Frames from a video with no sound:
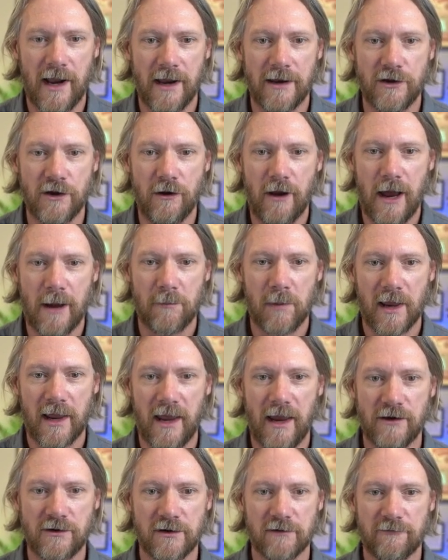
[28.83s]
a new
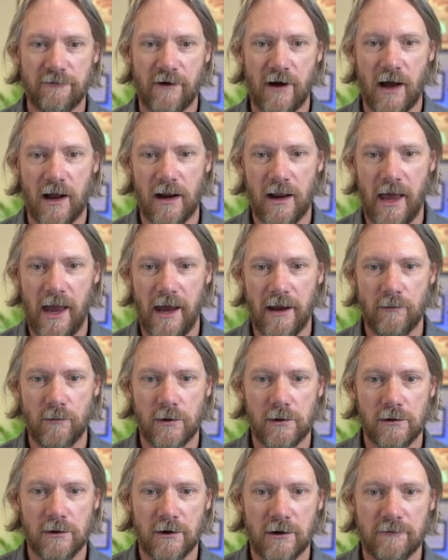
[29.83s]
application file and
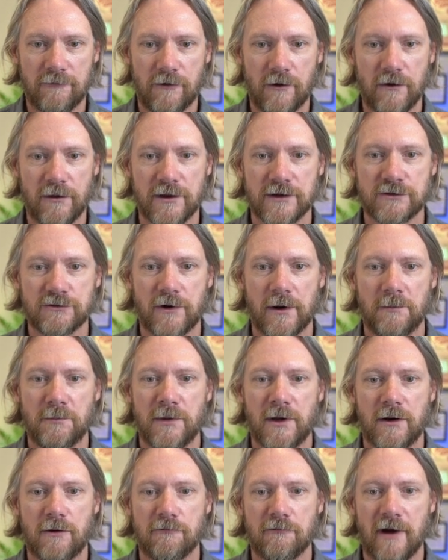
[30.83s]
we'll look for the
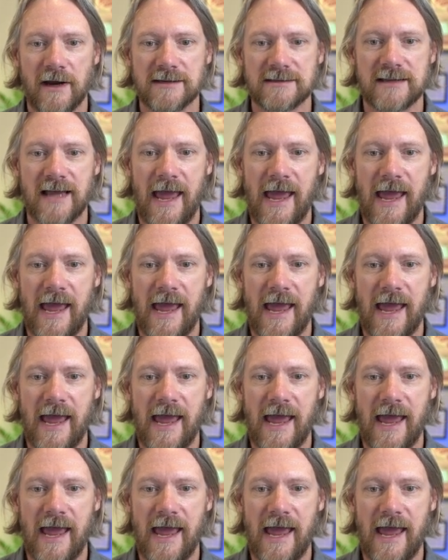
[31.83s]
scripted REST